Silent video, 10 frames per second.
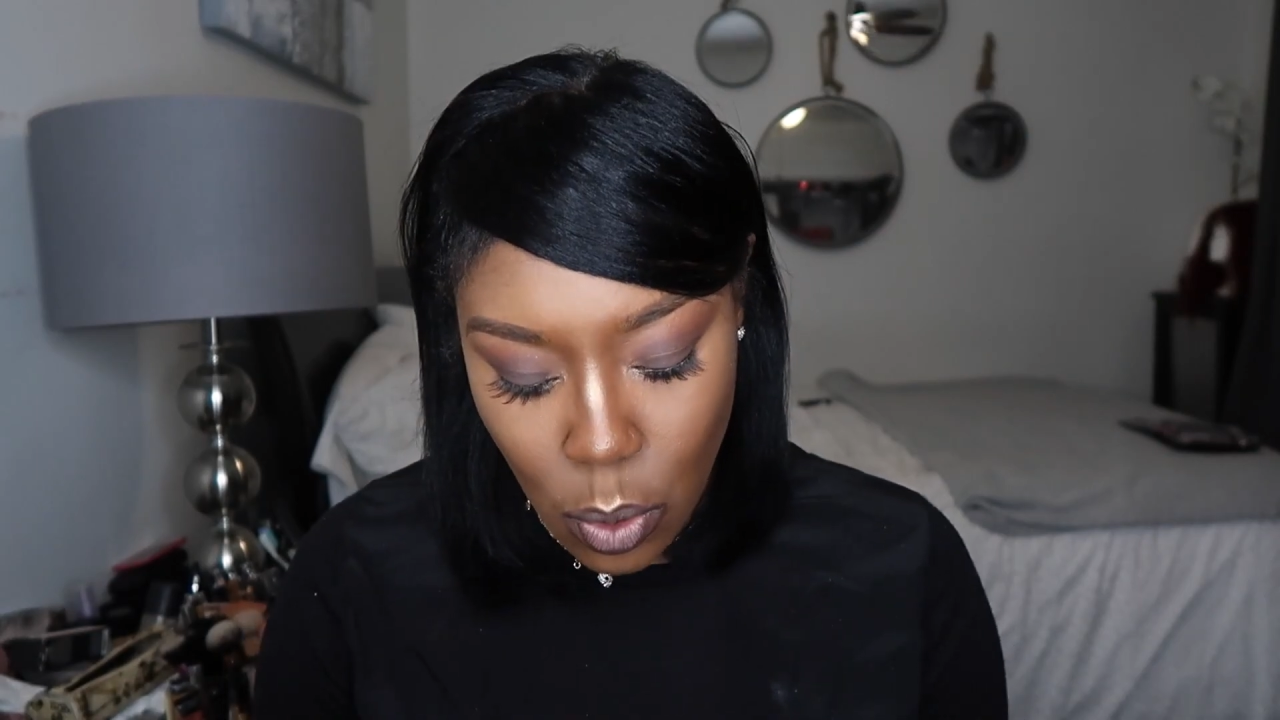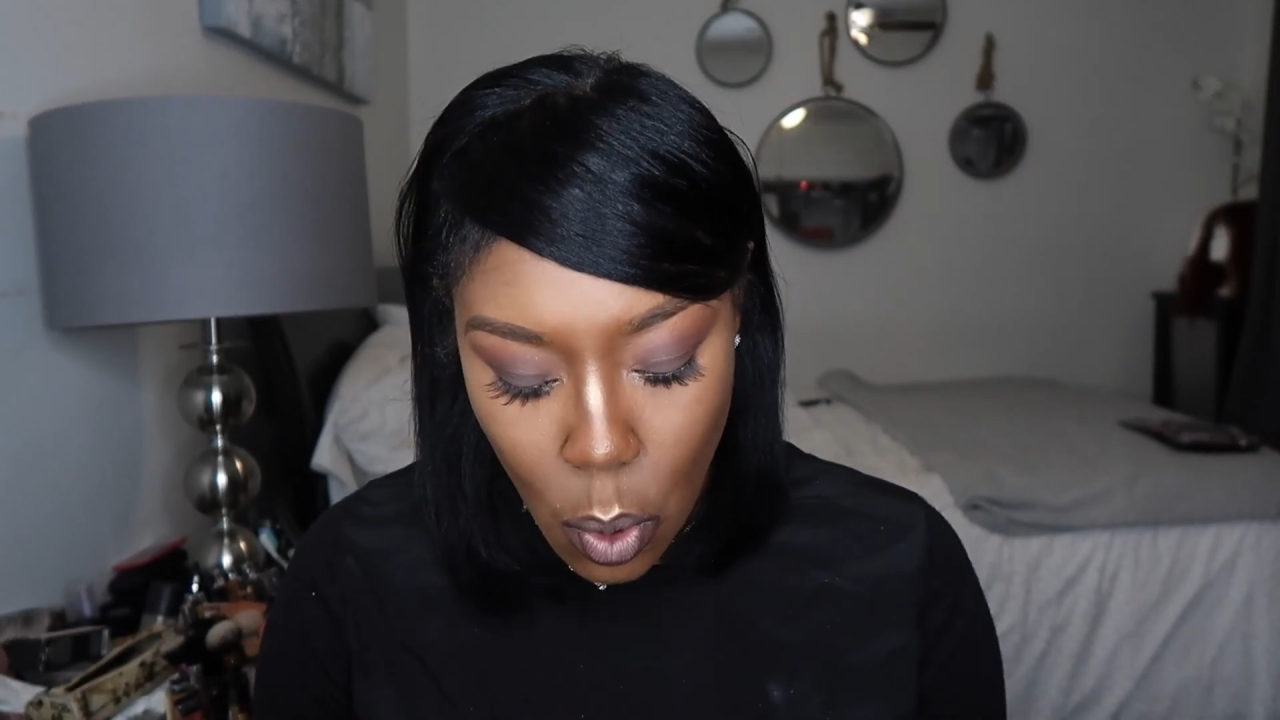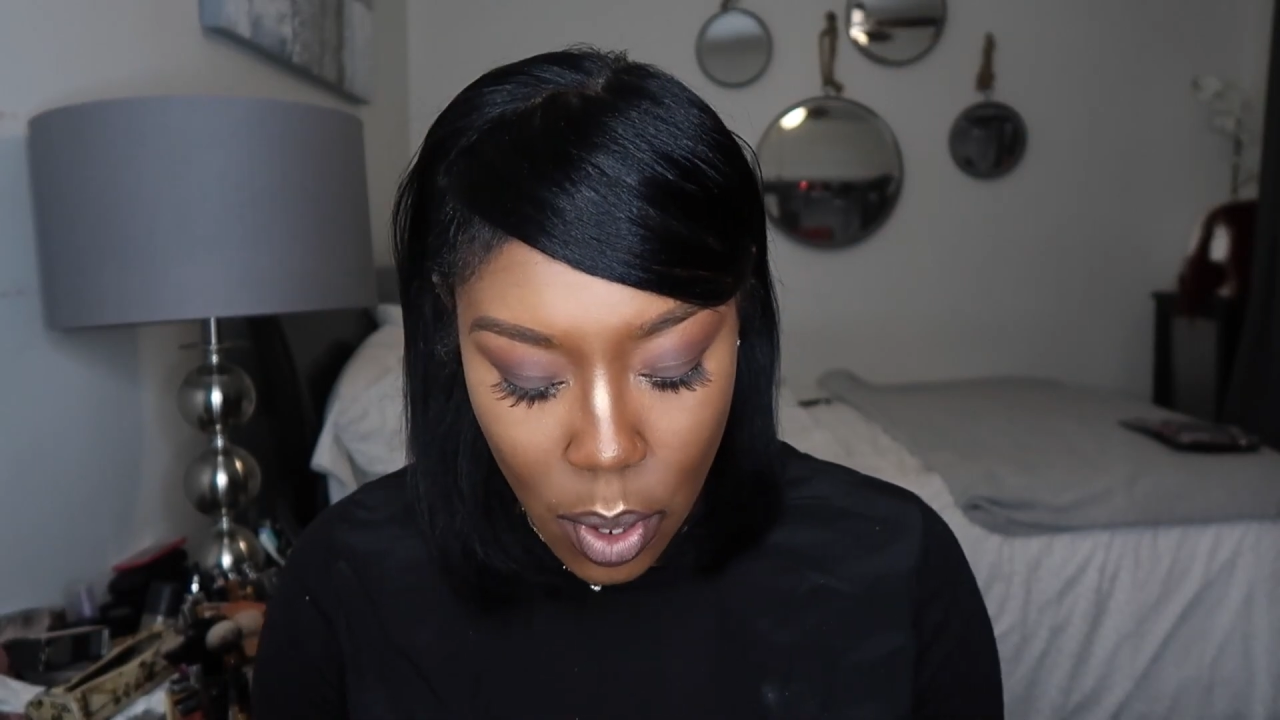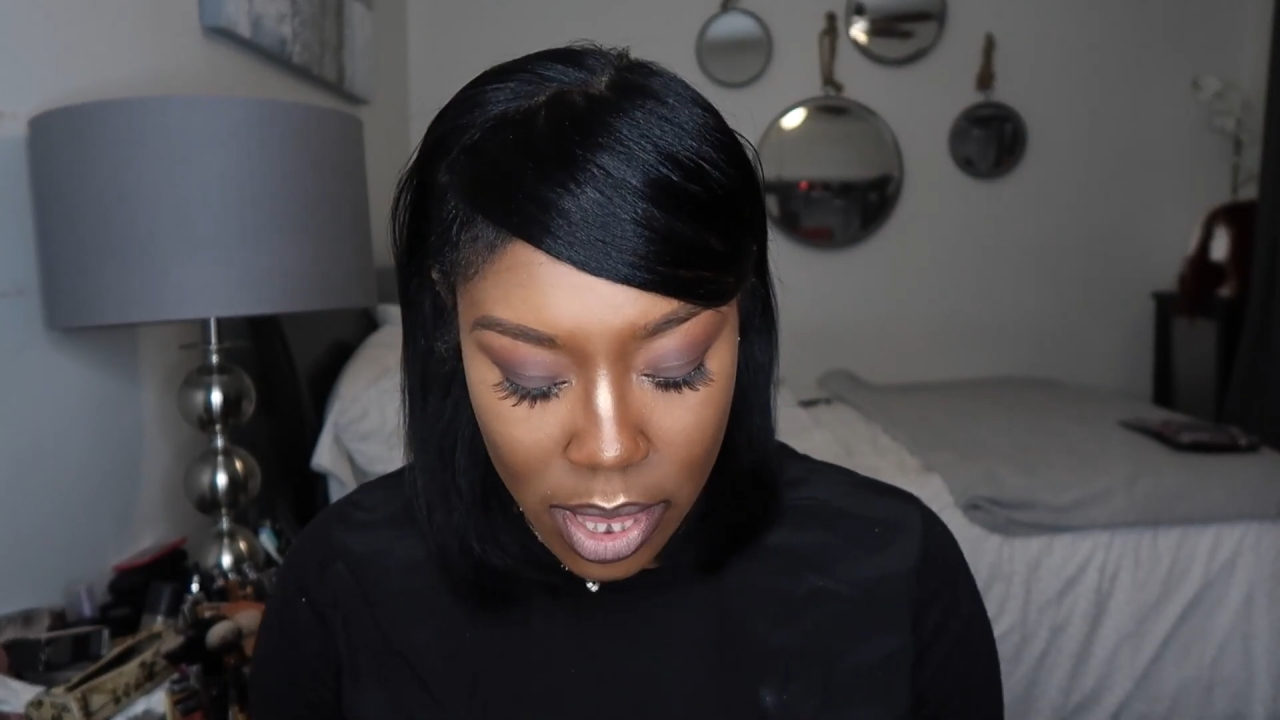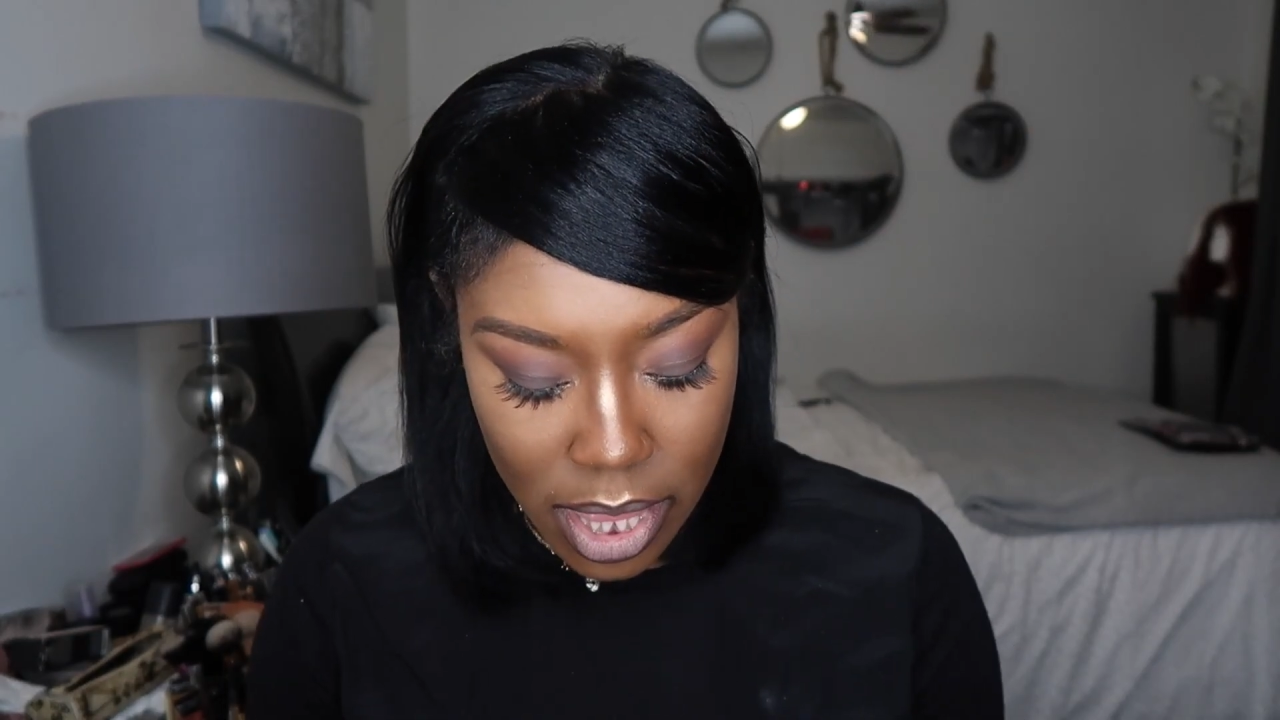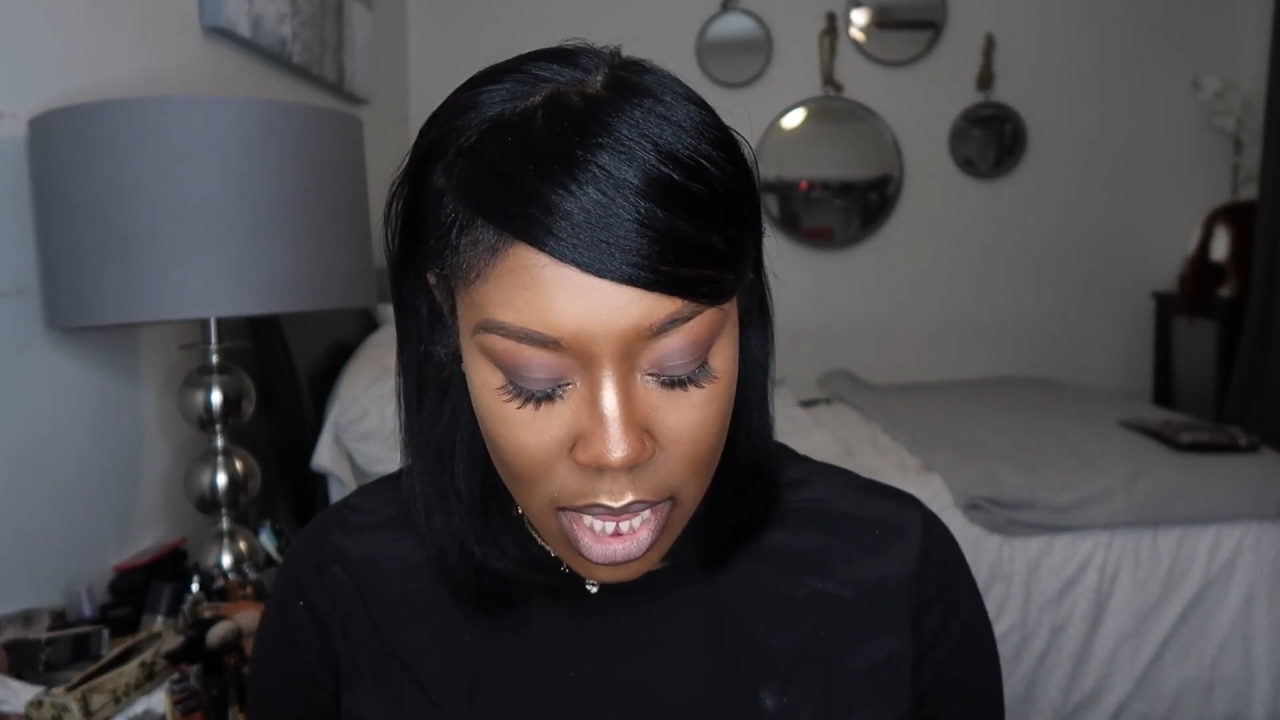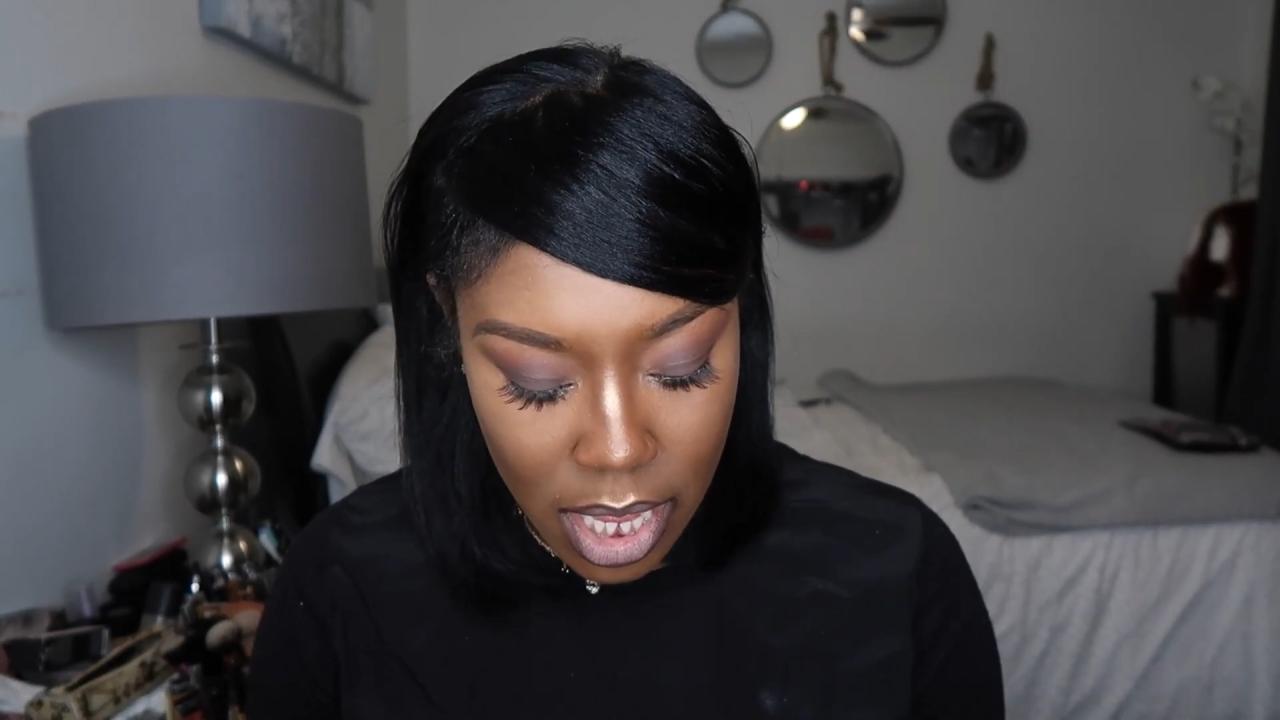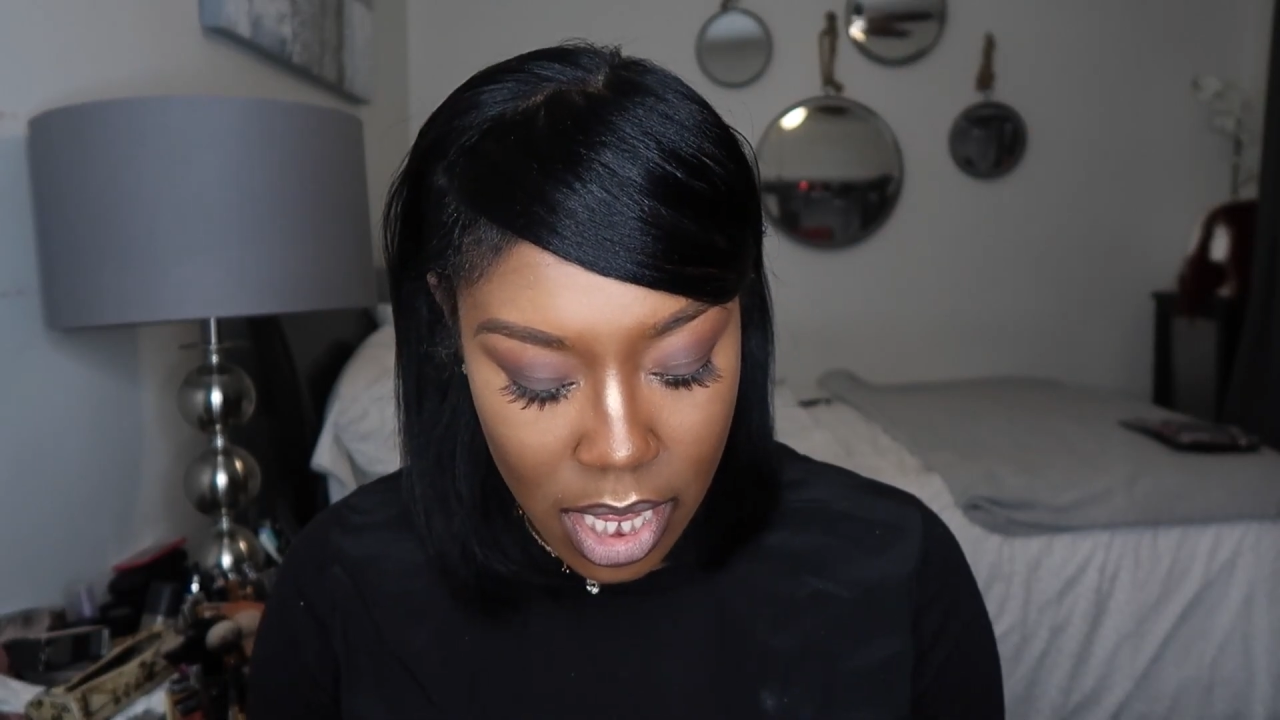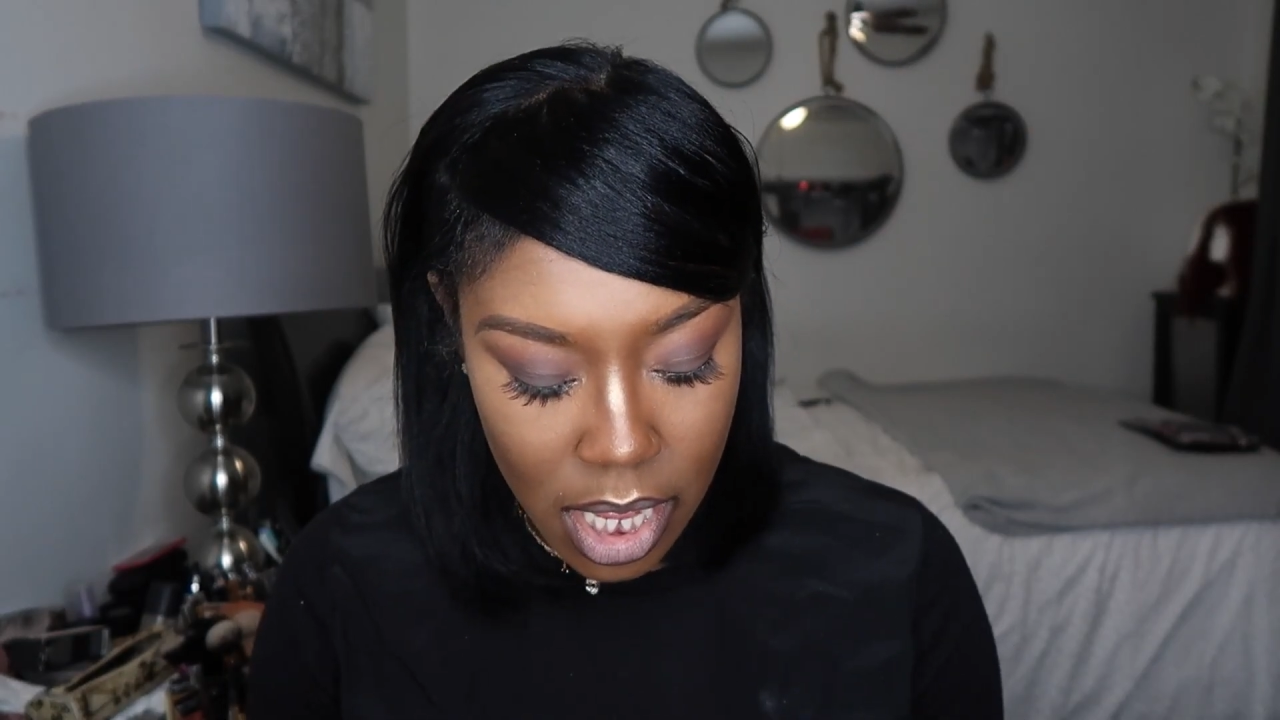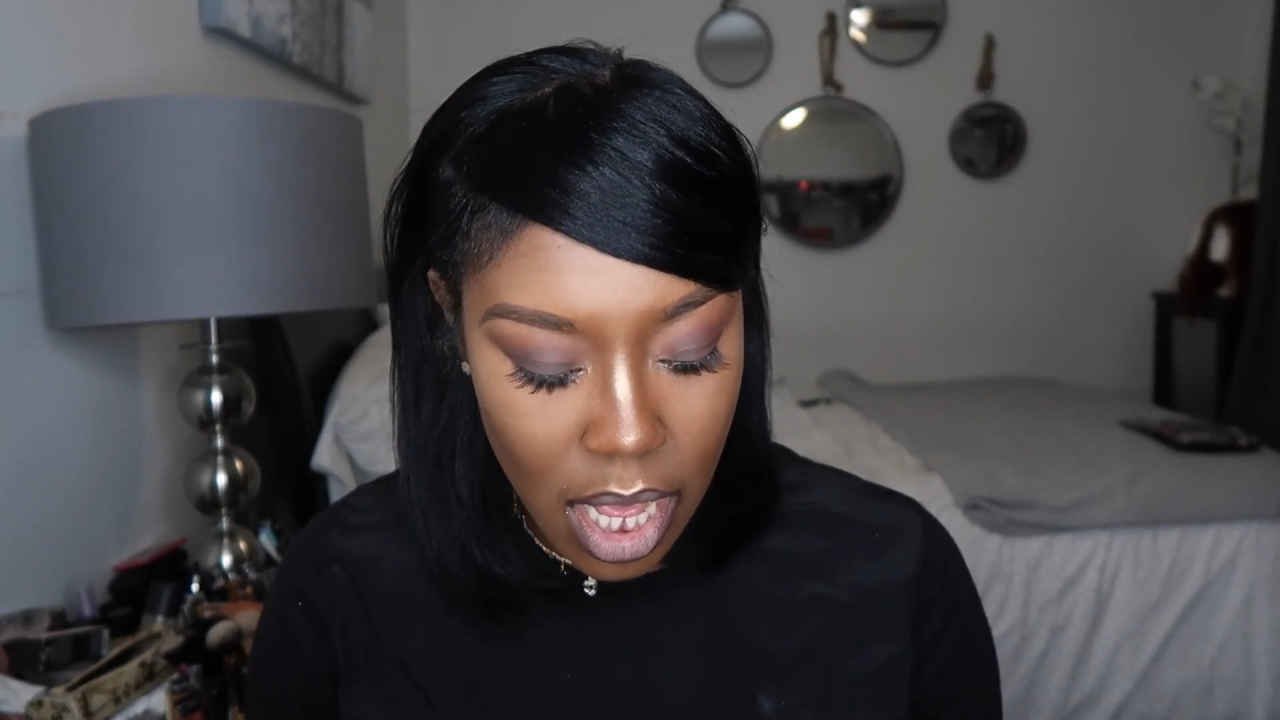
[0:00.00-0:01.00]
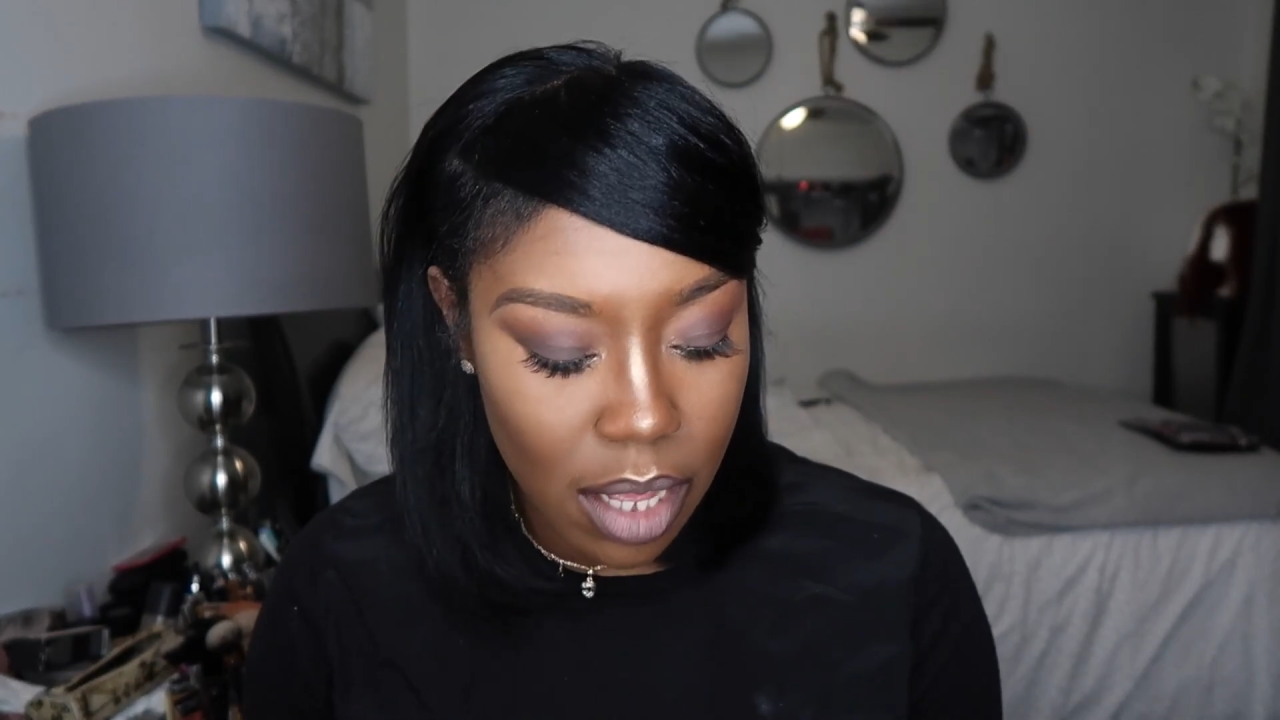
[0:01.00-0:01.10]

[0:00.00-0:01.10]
on the